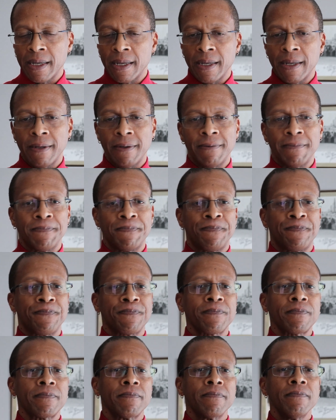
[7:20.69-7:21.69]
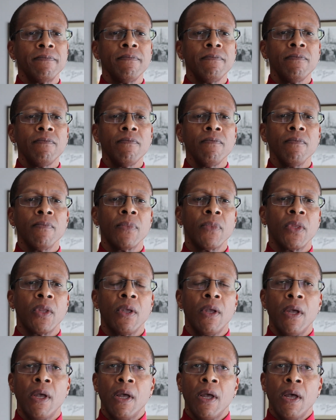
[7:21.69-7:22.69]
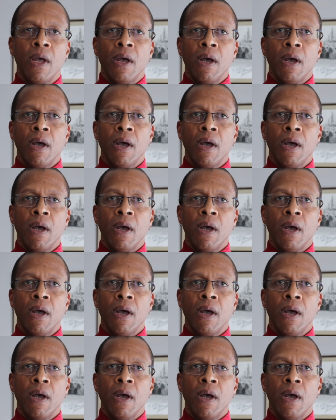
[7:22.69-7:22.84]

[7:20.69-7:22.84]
Nobody speaks.